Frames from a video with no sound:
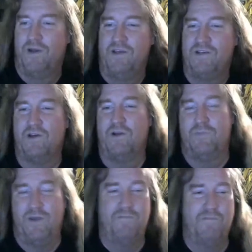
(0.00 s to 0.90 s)
going to
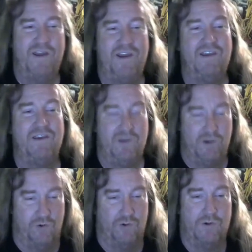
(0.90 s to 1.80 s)
be meeting you.
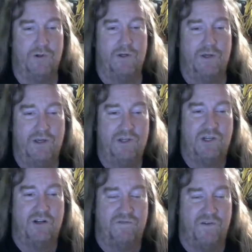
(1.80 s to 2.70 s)
He's going
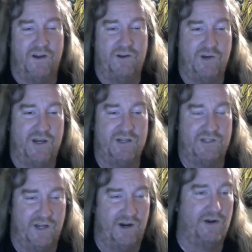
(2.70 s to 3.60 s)
to find you guys
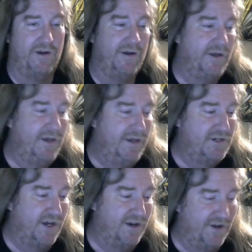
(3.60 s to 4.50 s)
there. He's
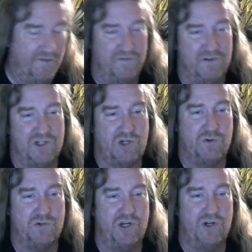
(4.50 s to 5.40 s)
got enough of a
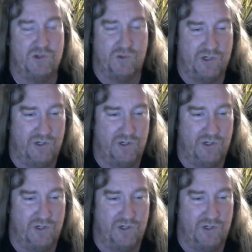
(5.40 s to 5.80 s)
description. He knows what to look